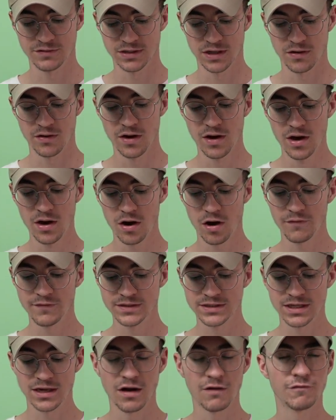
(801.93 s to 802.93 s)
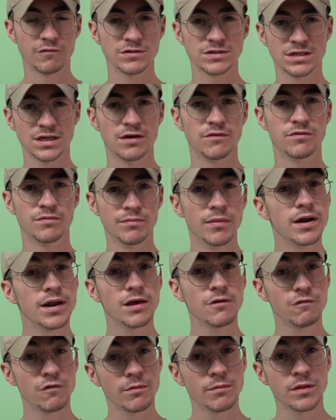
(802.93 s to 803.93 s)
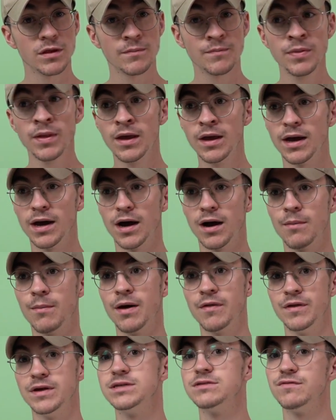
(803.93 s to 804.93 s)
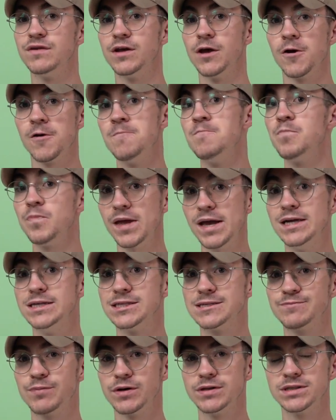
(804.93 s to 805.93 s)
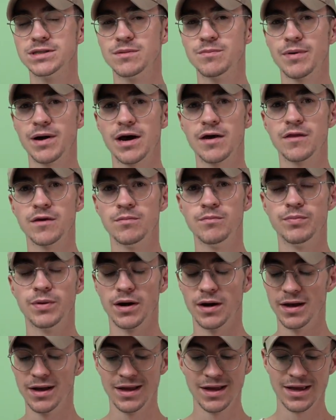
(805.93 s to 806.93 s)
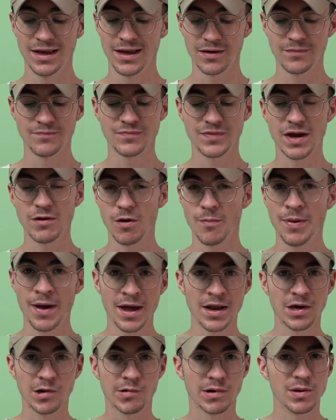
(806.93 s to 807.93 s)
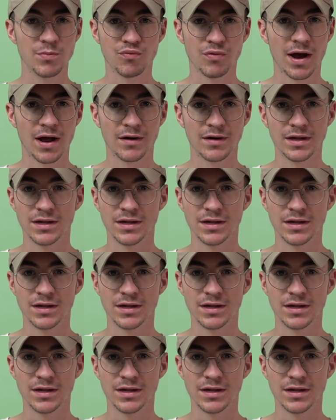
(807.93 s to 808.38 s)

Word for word: So obviously I've received money from them, and this video is sponsored by them, but they're a pedigree brand.